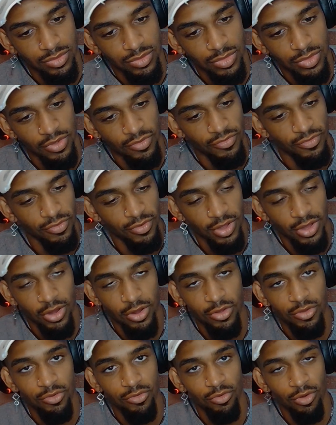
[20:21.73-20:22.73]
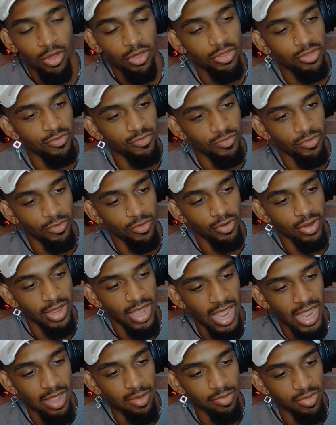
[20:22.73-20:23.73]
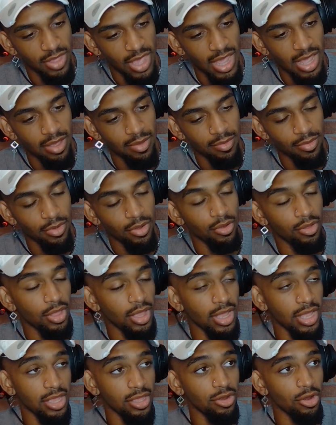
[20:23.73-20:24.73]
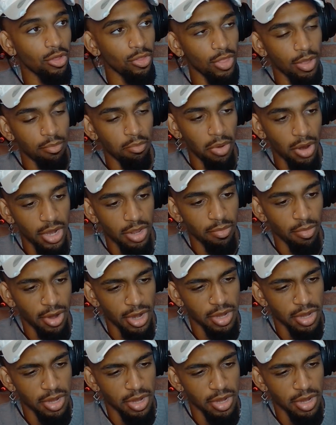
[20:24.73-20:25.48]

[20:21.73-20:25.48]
the fuck are you rushing for? Game, or like, you know, like money.